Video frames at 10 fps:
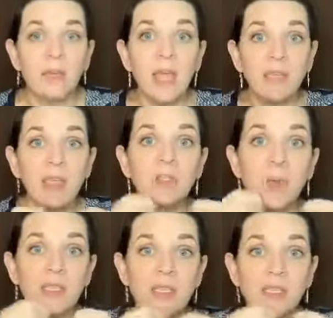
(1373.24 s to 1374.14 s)
And that's
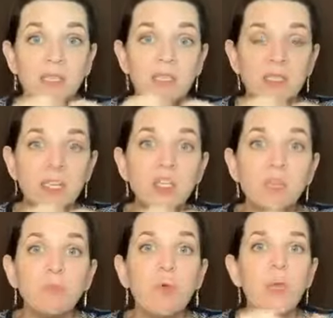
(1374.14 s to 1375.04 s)
why I say this
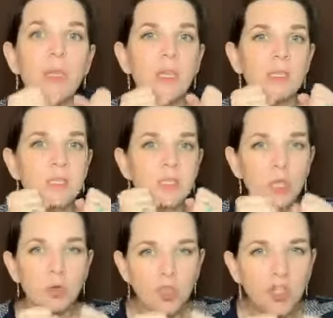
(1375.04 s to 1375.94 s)
tension point is
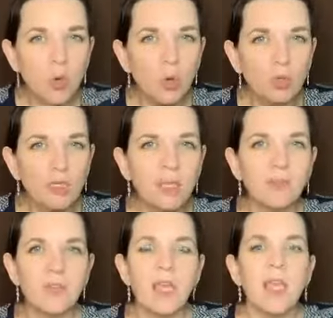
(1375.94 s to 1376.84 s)
so short
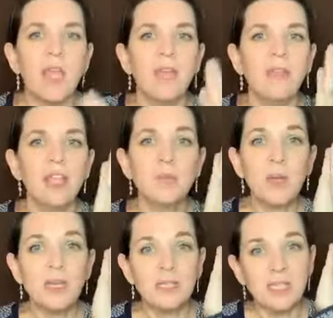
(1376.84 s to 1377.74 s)
lived. And that's
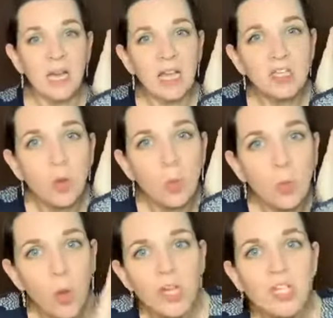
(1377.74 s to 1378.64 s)
why he's saying, I don't
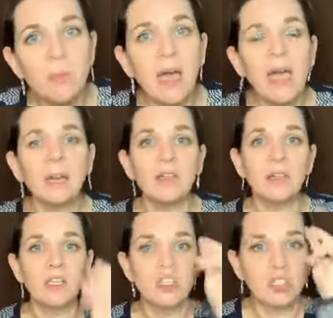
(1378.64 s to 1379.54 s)
want you
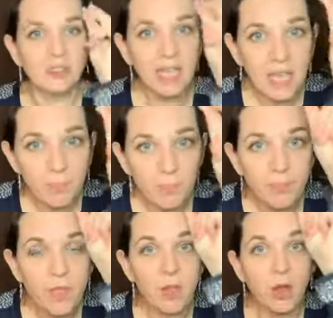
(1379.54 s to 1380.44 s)
battling this. Just keep
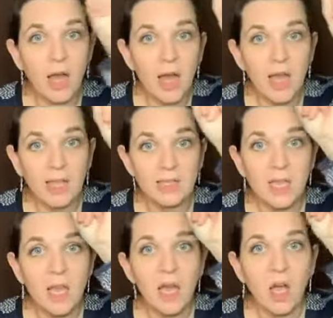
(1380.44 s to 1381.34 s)
your eyes
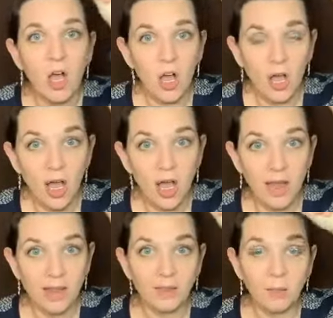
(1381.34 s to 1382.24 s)

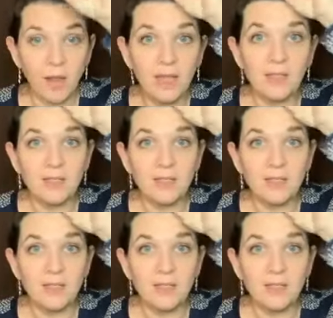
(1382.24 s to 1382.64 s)
high, right?